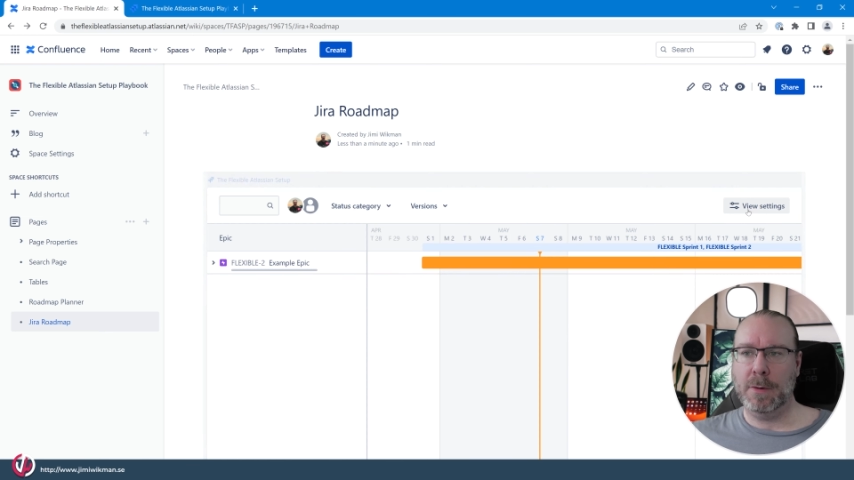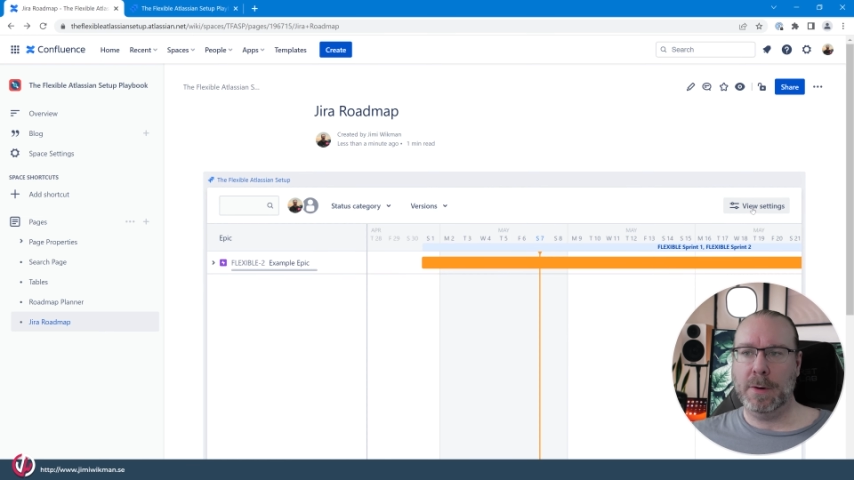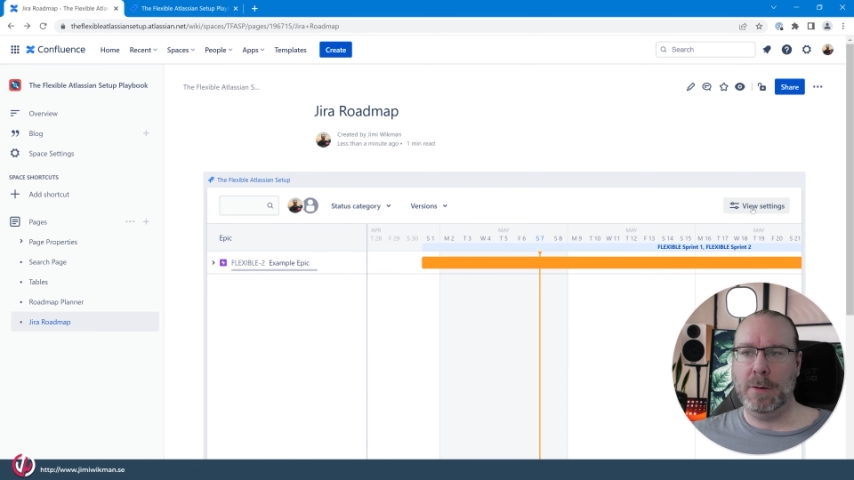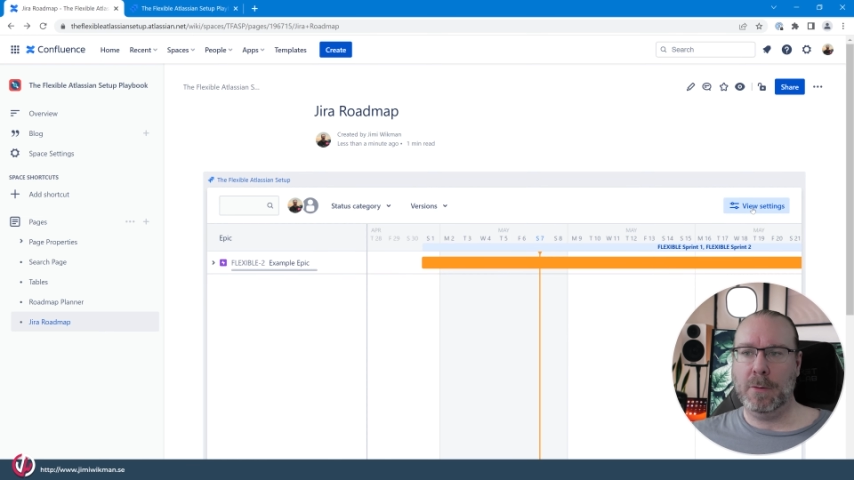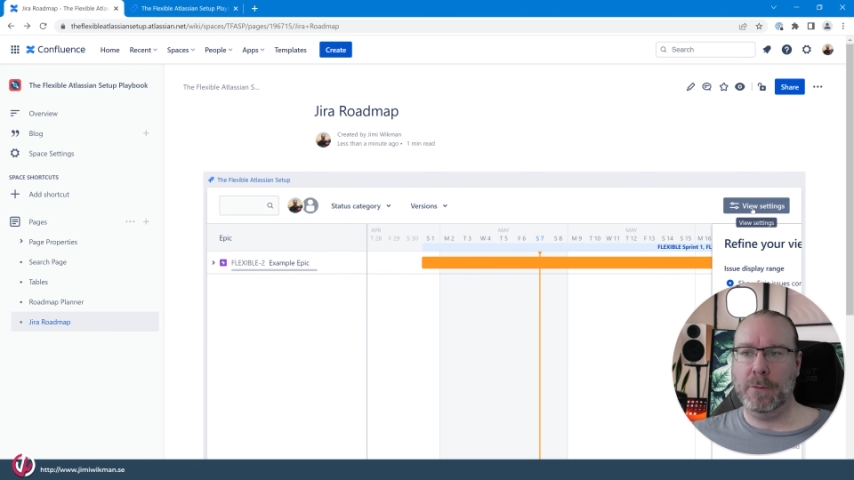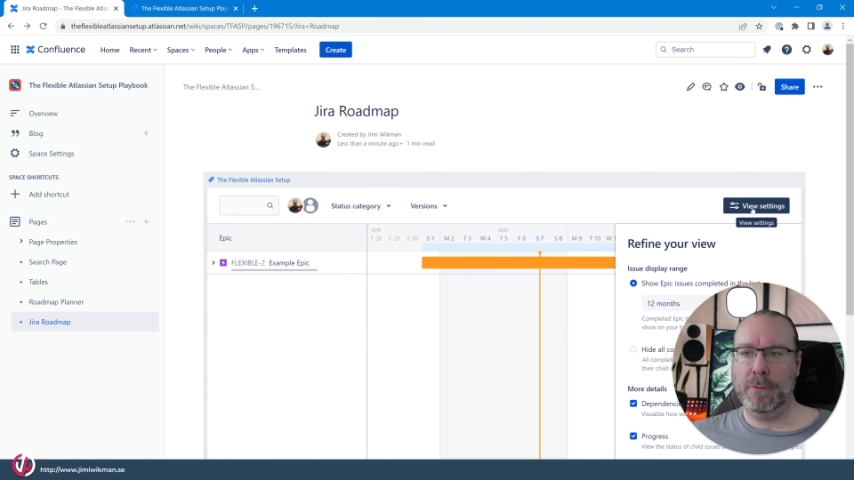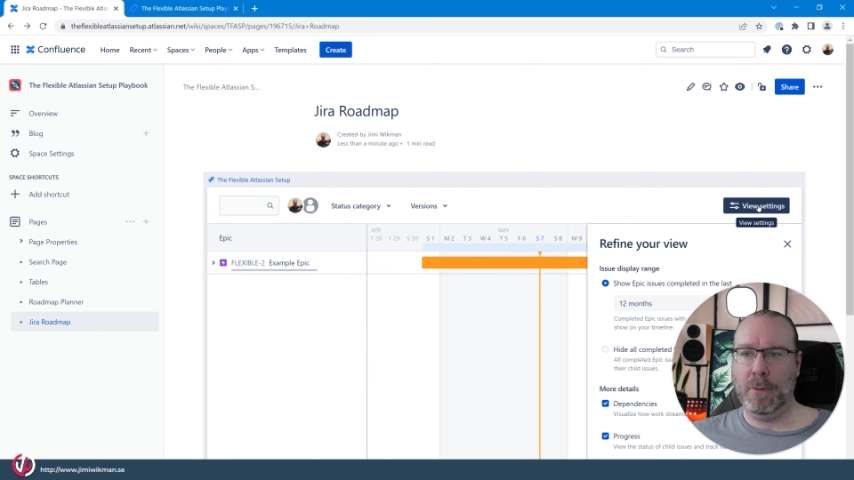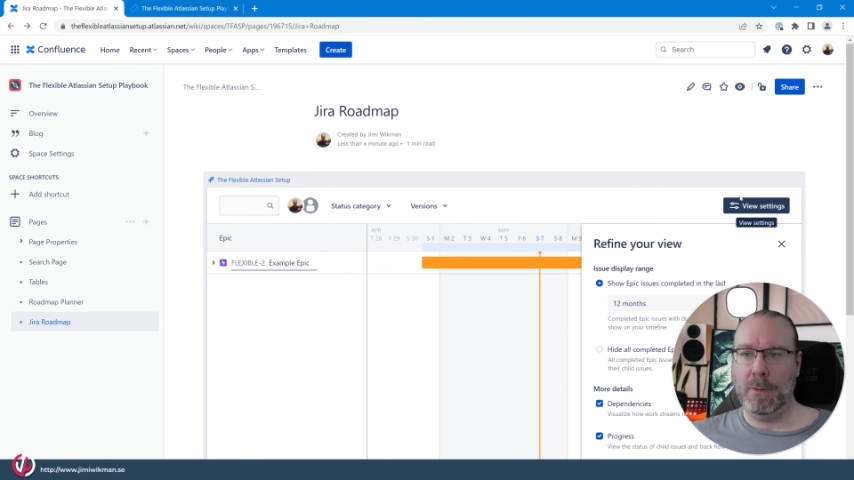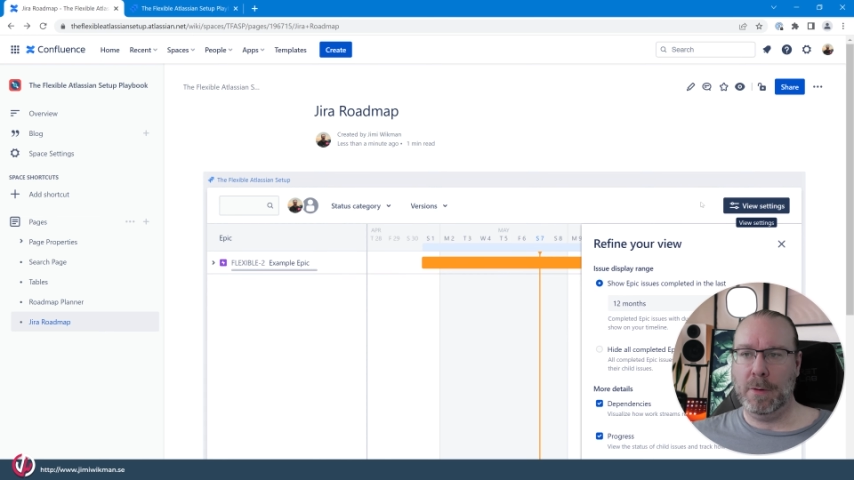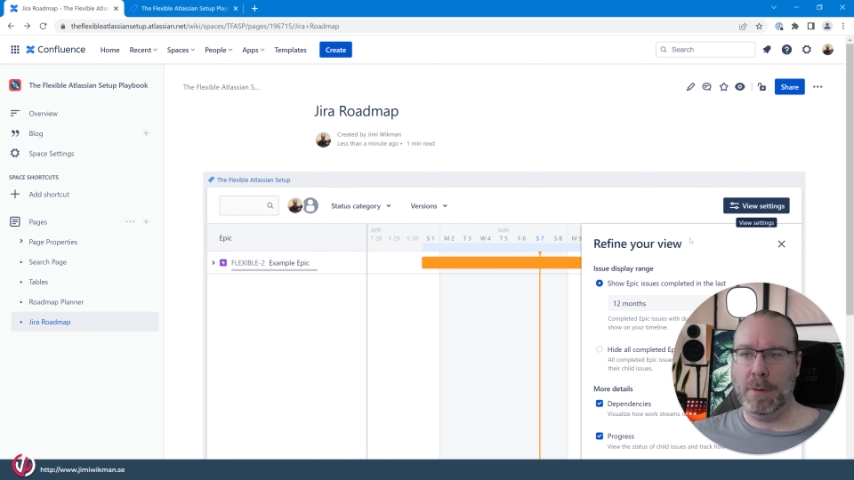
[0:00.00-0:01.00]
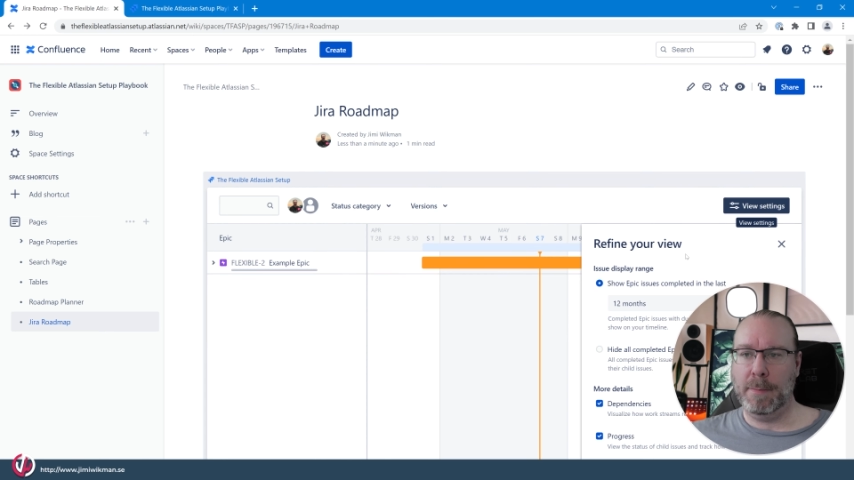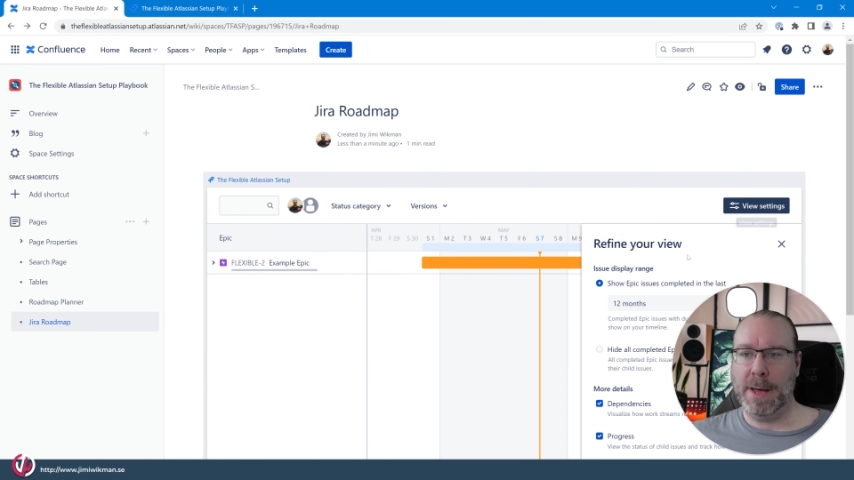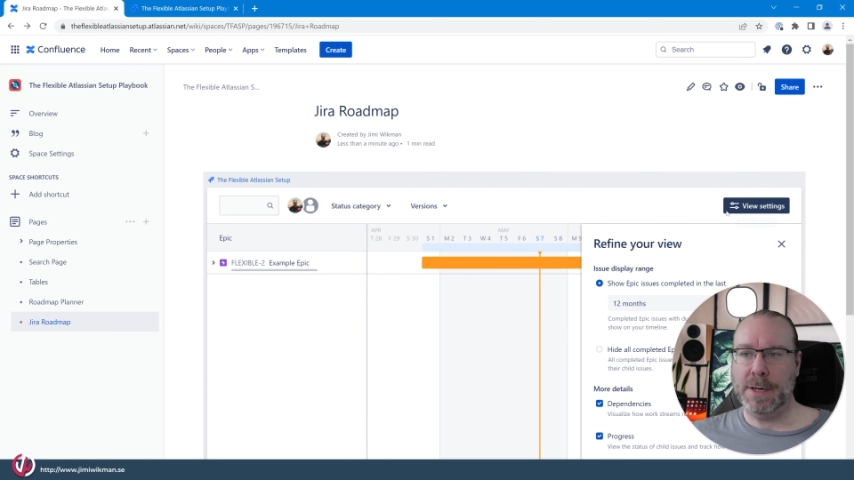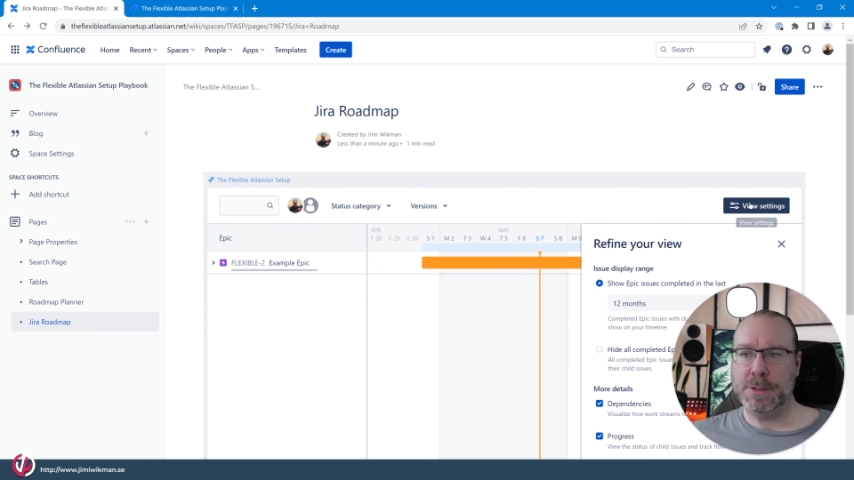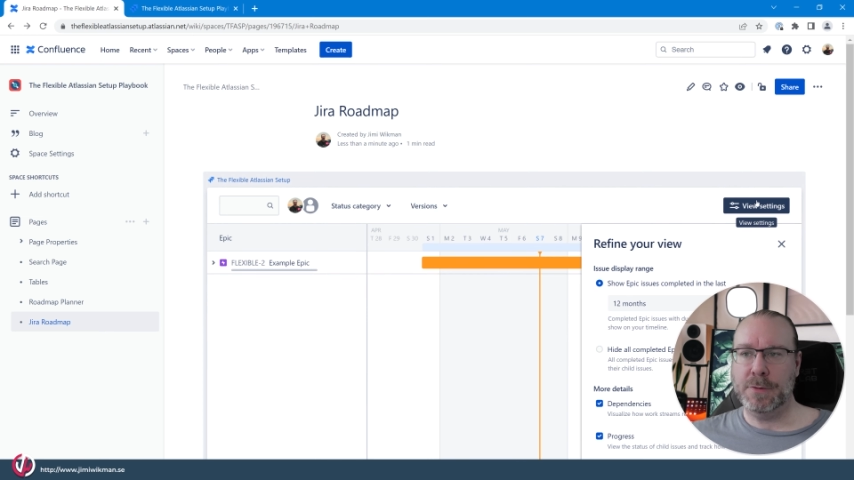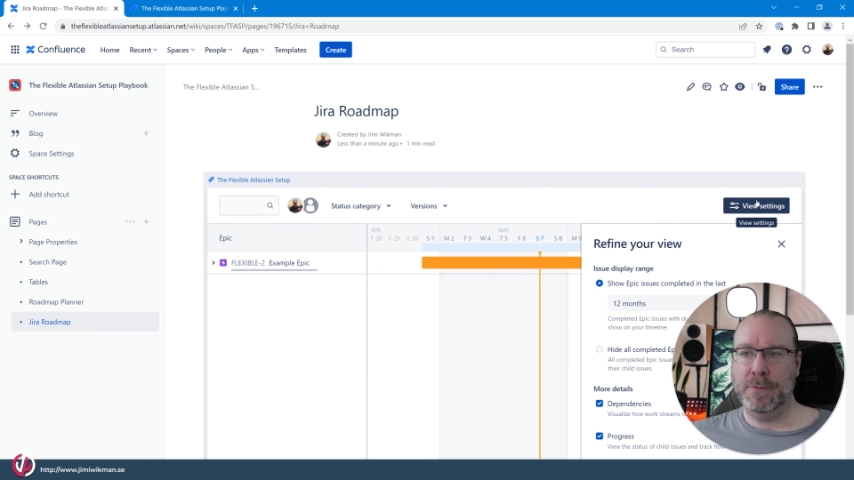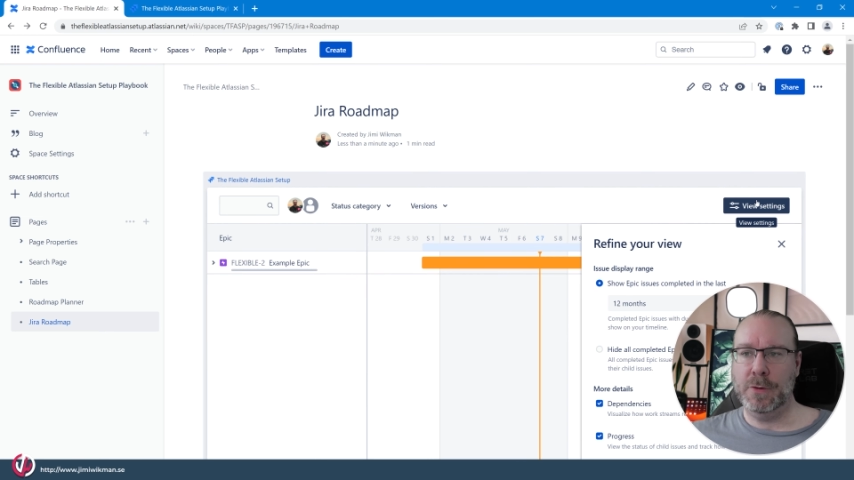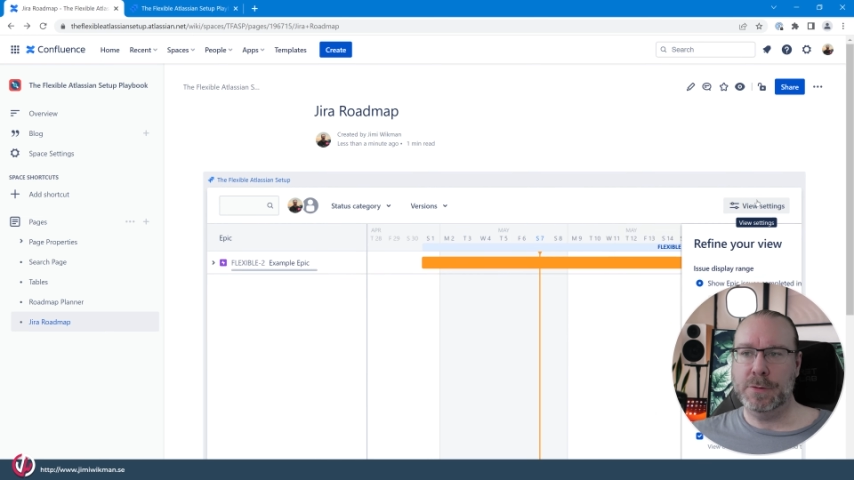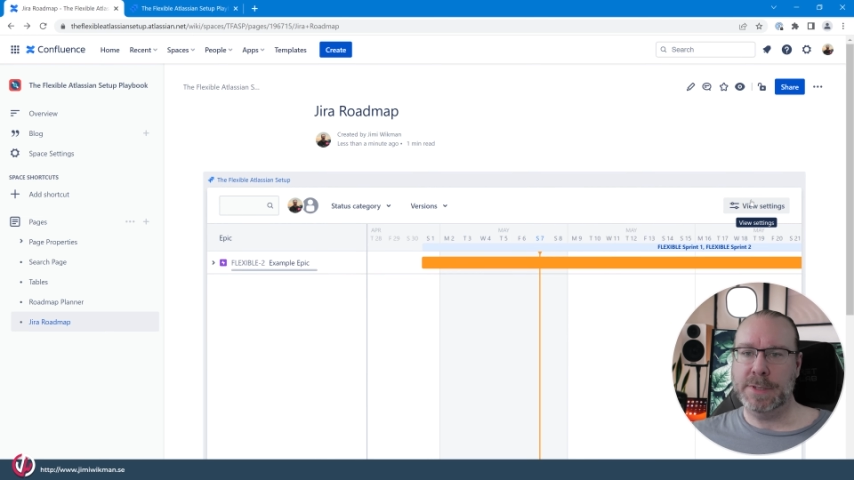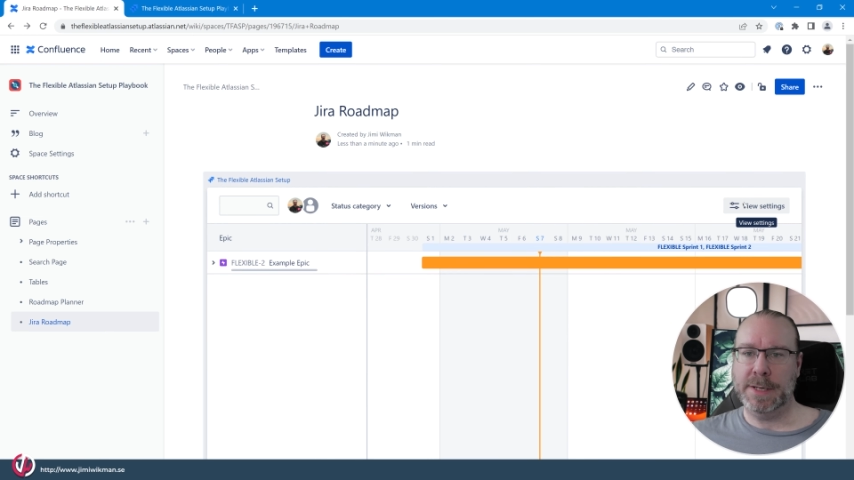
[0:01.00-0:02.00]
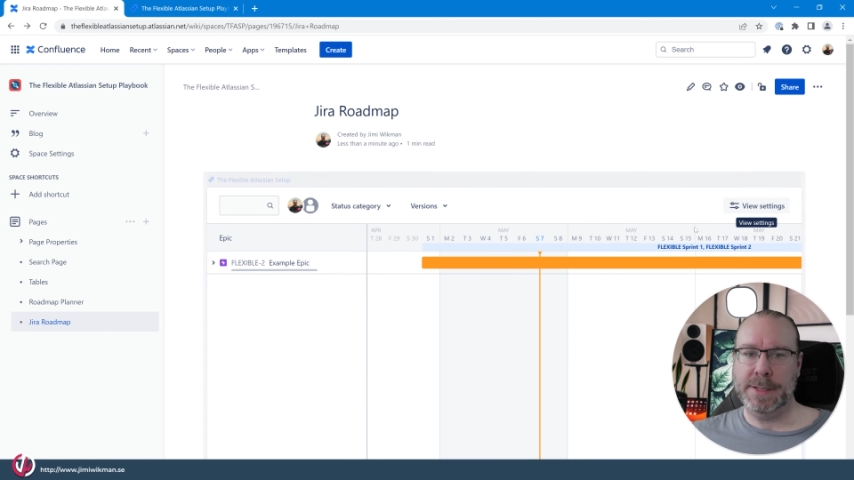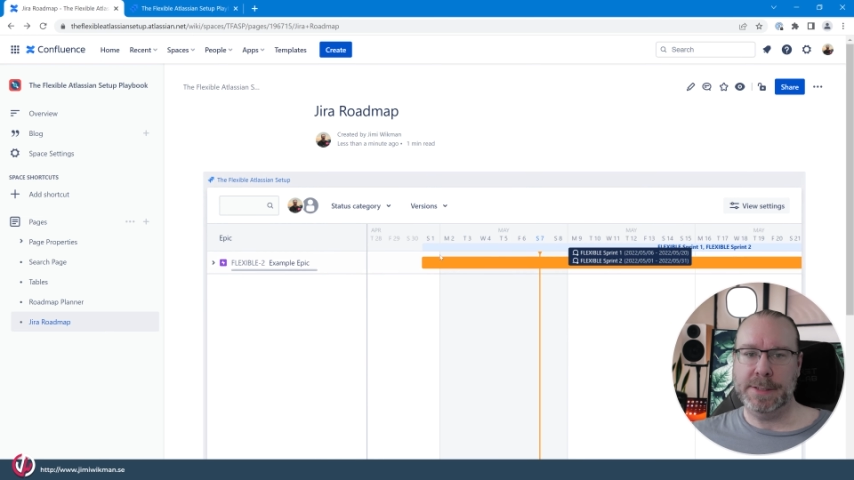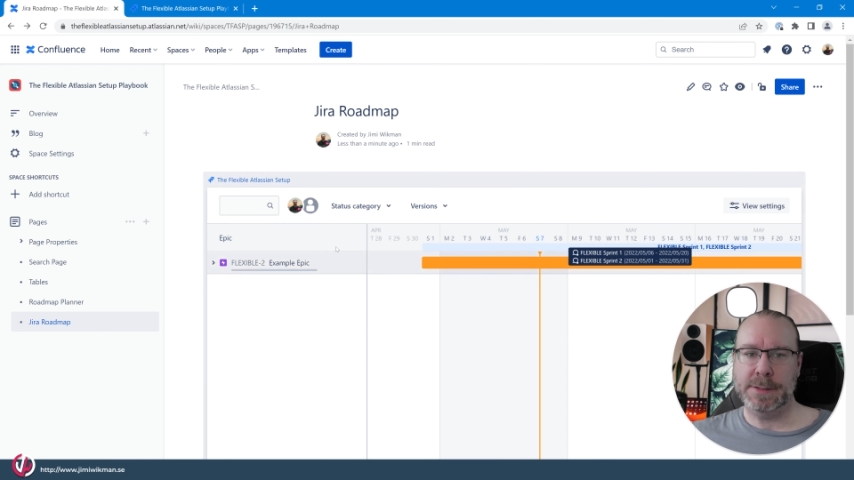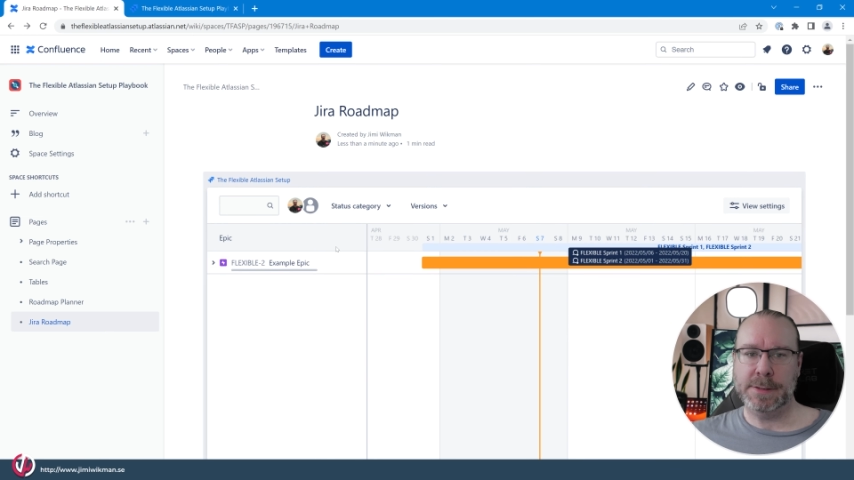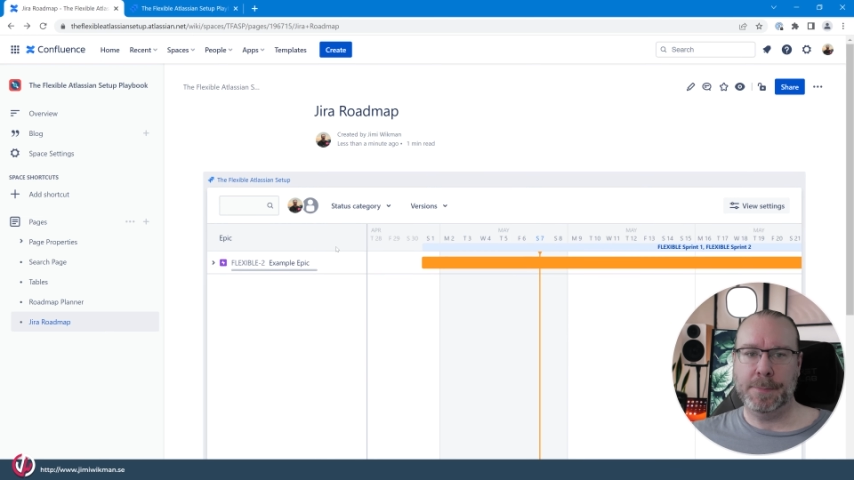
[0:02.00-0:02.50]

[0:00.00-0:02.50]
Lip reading: and also manage the view settings.